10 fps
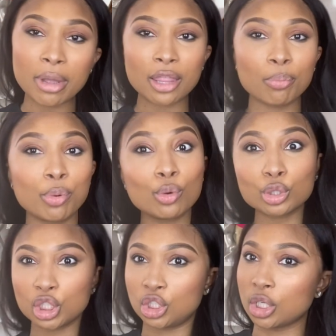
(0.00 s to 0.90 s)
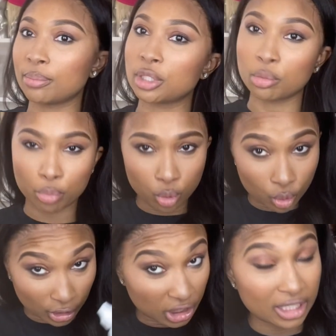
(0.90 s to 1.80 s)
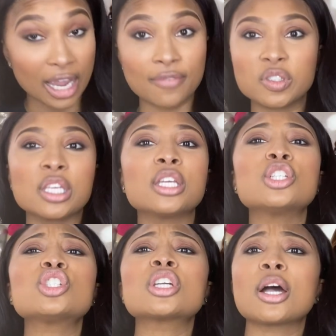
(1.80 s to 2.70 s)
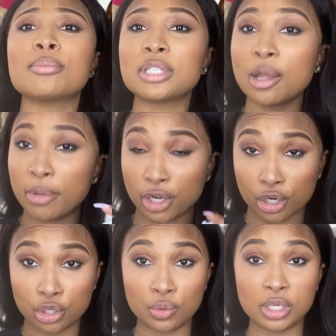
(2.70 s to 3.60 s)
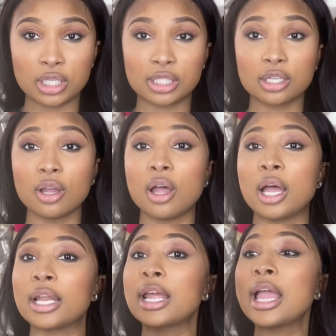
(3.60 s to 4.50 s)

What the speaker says: by the pool. She jumps in the pool. She dives in. She comes up and her unit is still on.